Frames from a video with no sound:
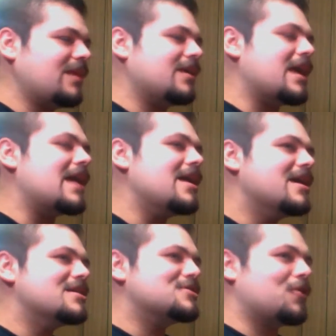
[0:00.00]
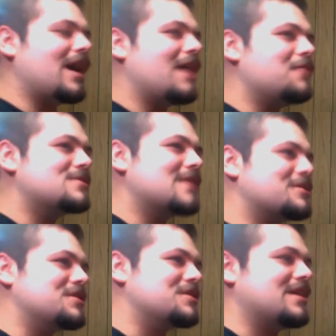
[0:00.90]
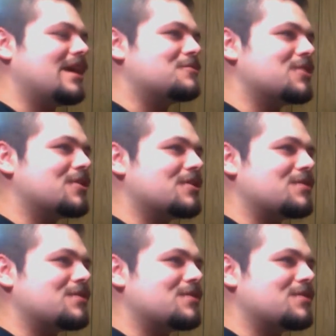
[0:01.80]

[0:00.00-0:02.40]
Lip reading: Yeah. So I was talking